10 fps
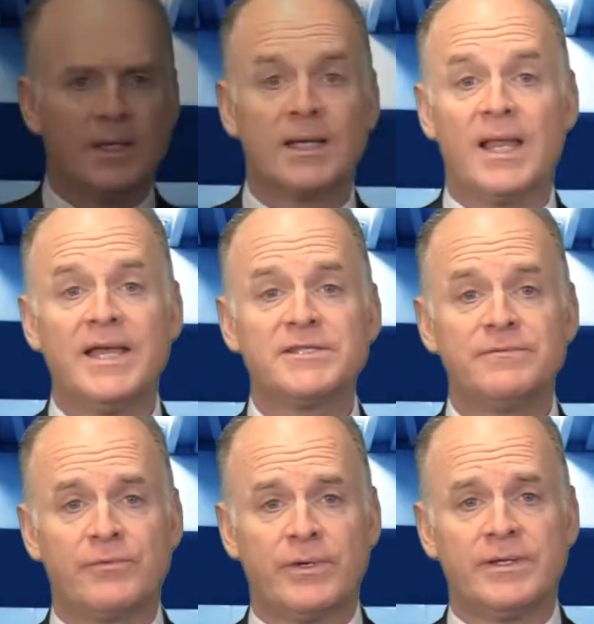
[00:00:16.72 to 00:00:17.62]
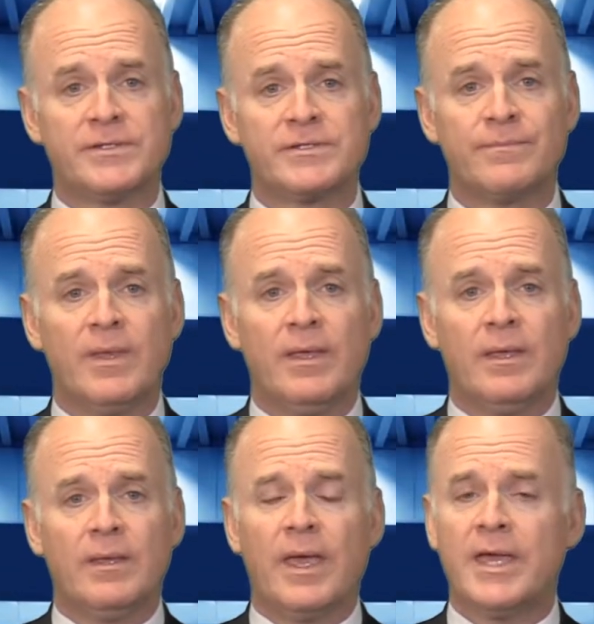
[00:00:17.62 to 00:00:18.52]
Clients and friends,
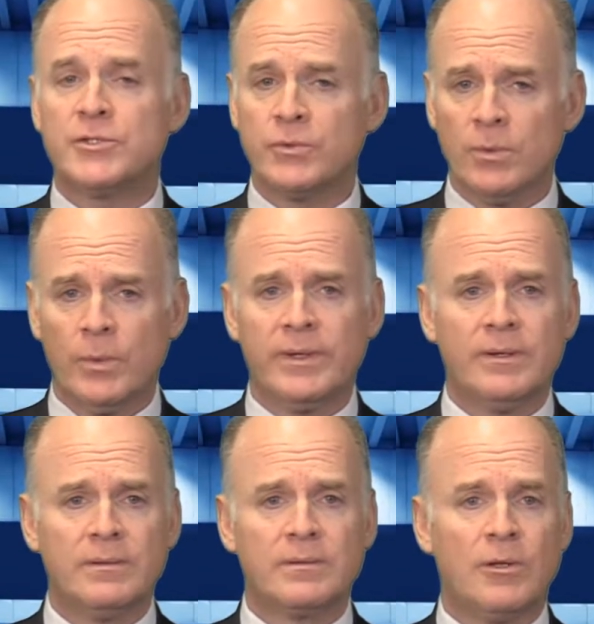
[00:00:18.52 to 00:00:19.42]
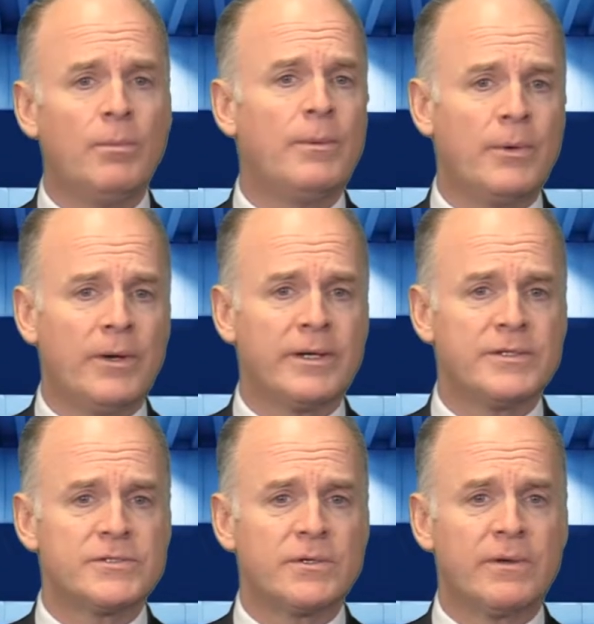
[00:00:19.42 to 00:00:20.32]
as you're aware, global
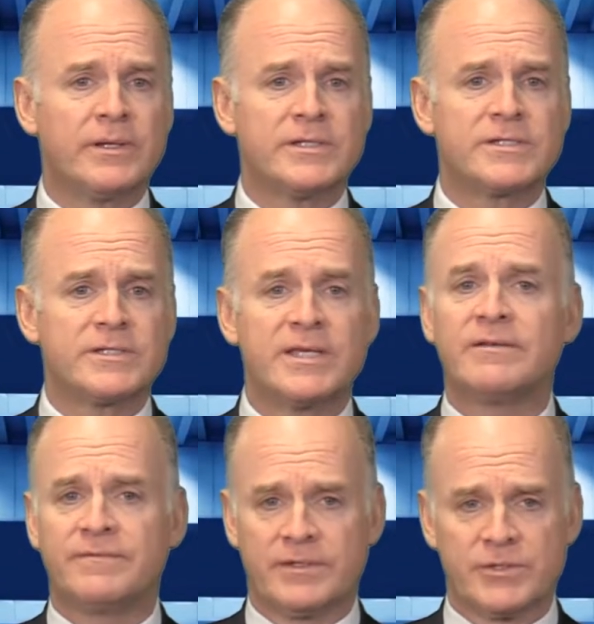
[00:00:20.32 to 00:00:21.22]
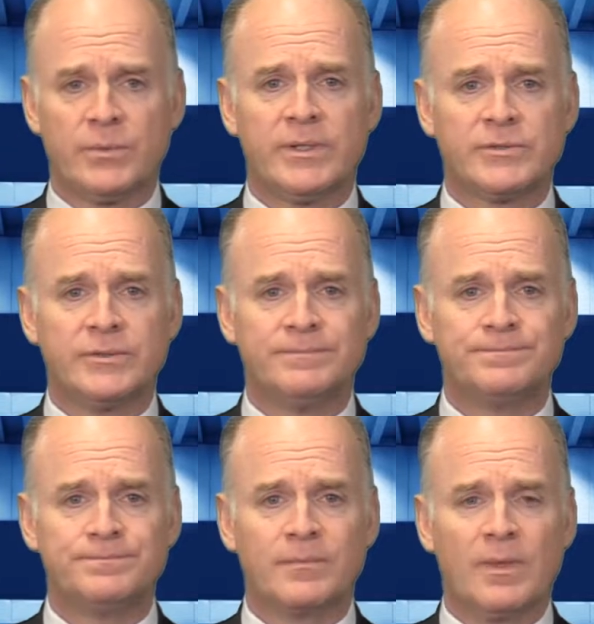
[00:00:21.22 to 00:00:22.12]
markets are in a state of fluctuation.
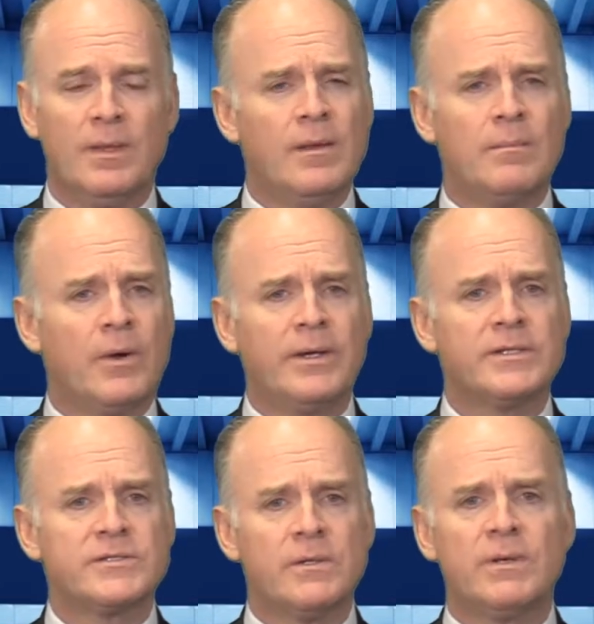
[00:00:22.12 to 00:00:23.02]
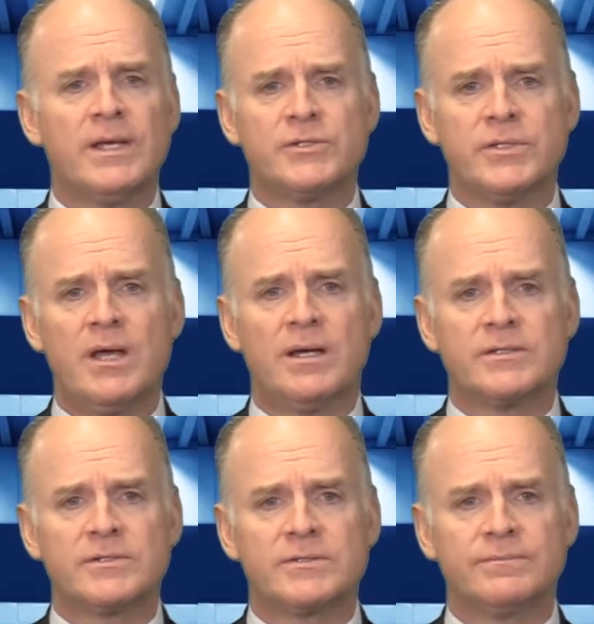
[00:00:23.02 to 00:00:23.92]
Markets don't like
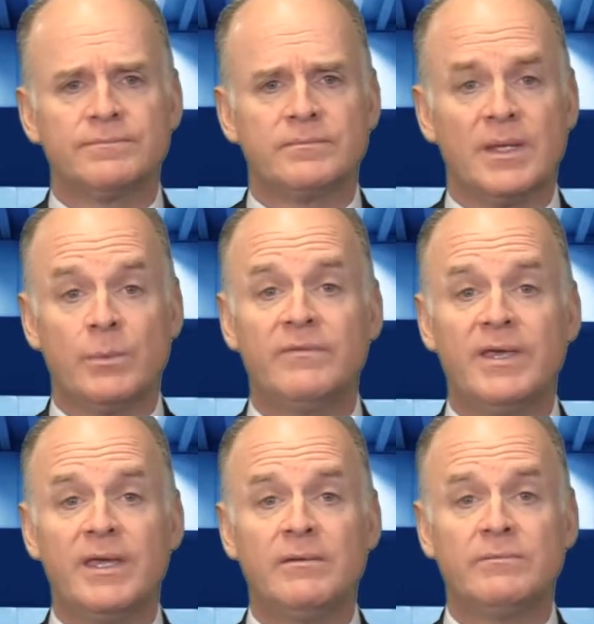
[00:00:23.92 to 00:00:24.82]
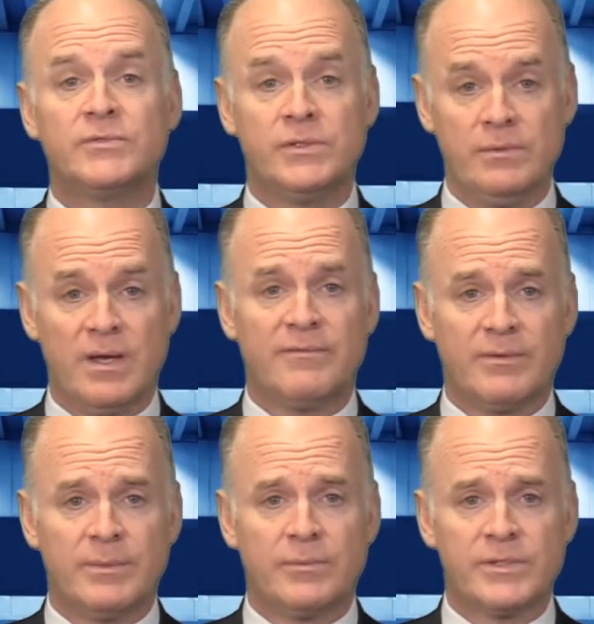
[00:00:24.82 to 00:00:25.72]
shocks, and we've had two of
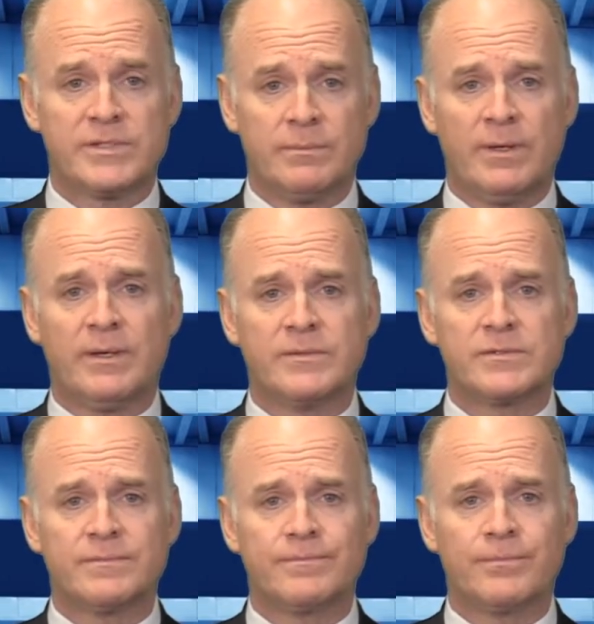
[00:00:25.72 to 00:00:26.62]
them in recent months.